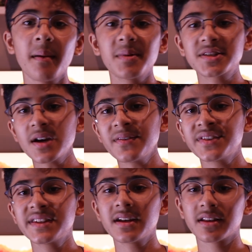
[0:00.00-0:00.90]
but it's
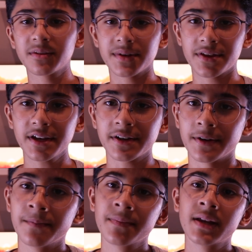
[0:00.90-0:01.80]
obviously a little bit
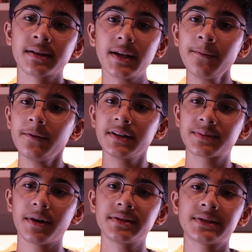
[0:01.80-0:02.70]
thicker. Definitely
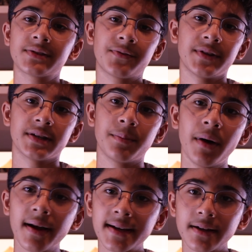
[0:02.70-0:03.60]
small enough to fit in a
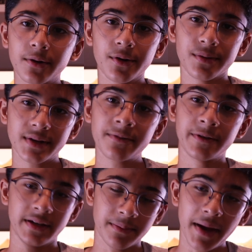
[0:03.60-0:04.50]
pocket or
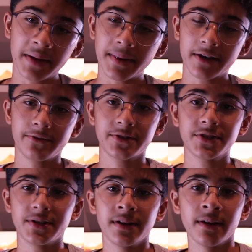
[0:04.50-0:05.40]
definitely in a backpack for sure.